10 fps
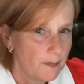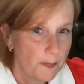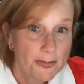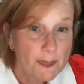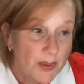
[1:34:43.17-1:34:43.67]

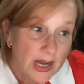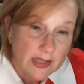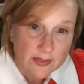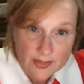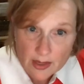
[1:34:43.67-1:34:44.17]
but
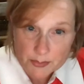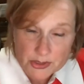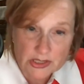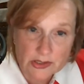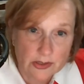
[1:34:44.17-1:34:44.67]
in that
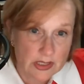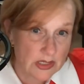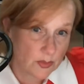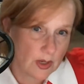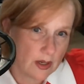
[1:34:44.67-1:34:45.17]
particular
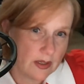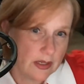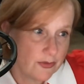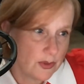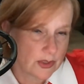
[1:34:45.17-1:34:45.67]
case, where
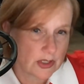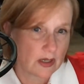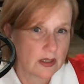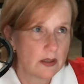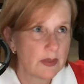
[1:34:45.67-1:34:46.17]
if you were
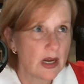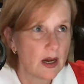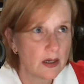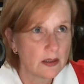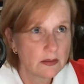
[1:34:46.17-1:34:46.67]
talking
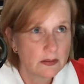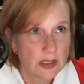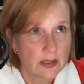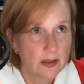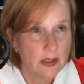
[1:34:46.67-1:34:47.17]
about
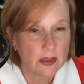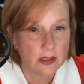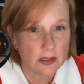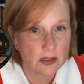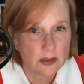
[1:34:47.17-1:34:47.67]
like
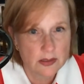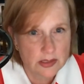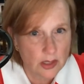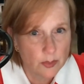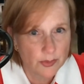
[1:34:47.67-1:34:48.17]
the
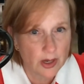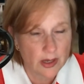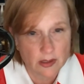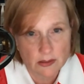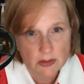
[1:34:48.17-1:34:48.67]

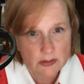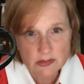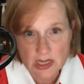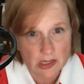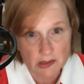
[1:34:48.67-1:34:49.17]
Cellbrite
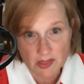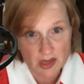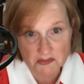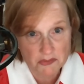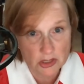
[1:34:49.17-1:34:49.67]
data,
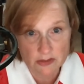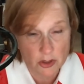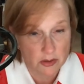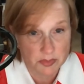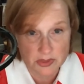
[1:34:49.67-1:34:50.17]
that could have
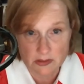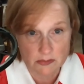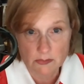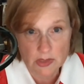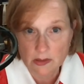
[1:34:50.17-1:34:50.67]
all been
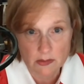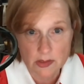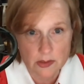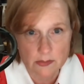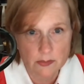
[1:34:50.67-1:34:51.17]
in
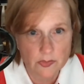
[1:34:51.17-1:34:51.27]
their